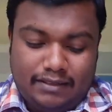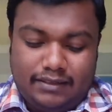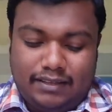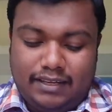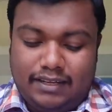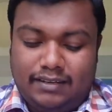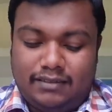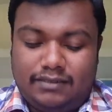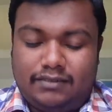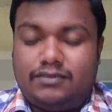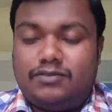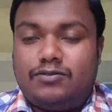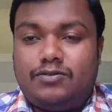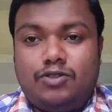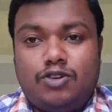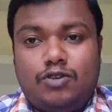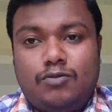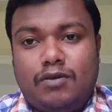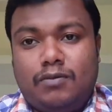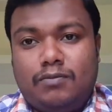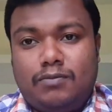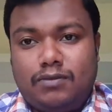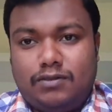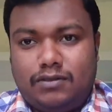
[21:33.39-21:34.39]
Then
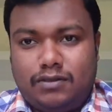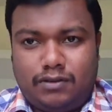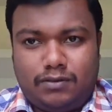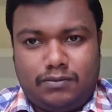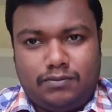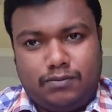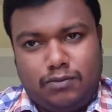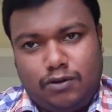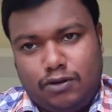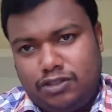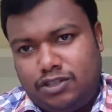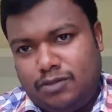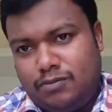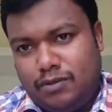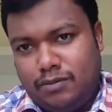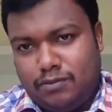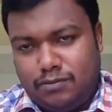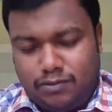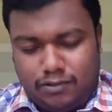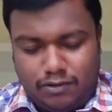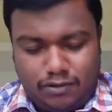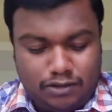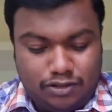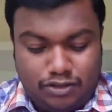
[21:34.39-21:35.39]

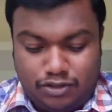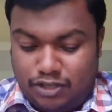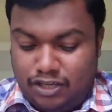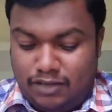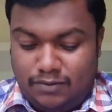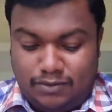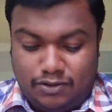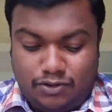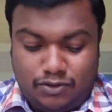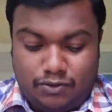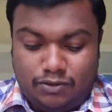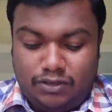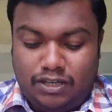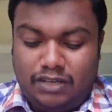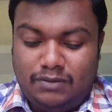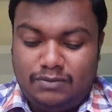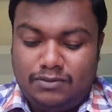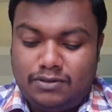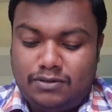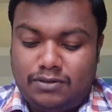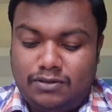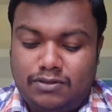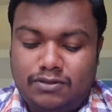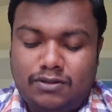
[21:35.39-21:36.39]
both
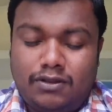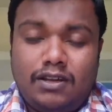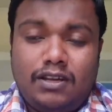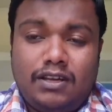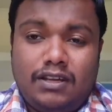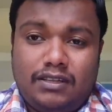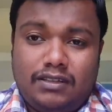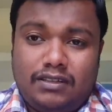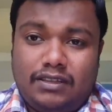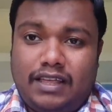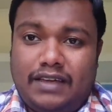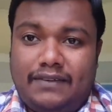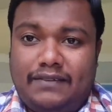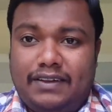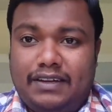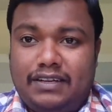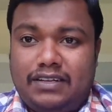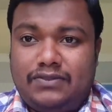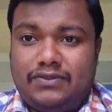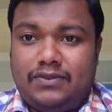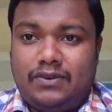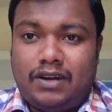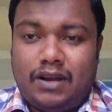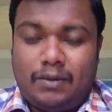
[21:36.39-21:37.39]
teams also, they
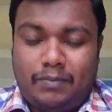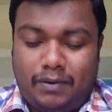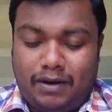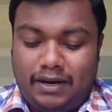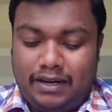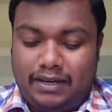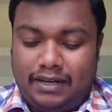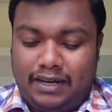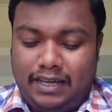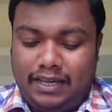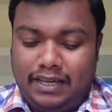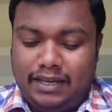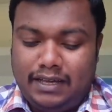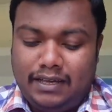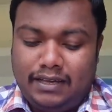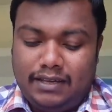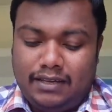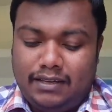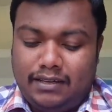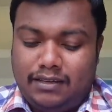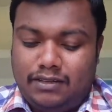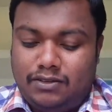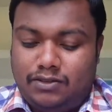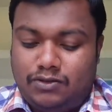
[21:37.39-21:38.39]
went for a party
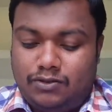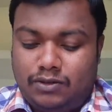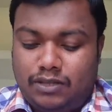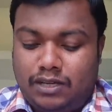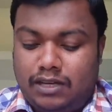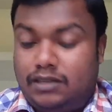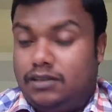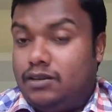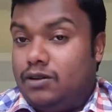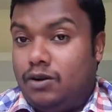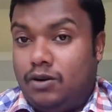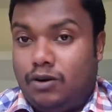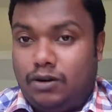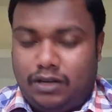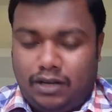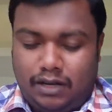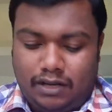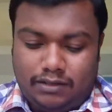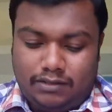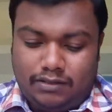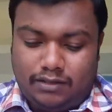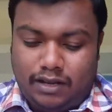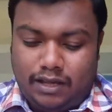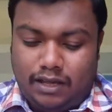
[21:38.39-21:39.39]
to that
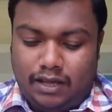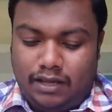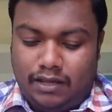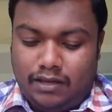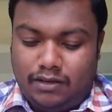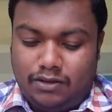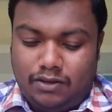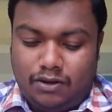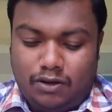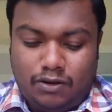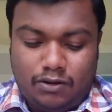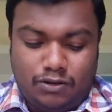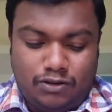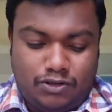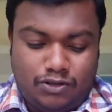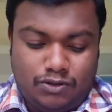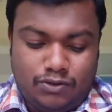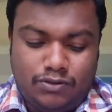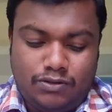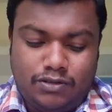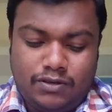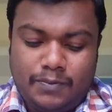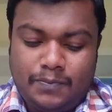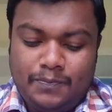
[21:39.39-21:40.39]
hotel, Three
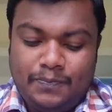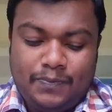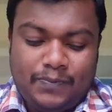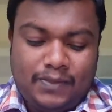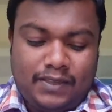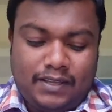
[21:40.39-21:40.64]
Horseshoes.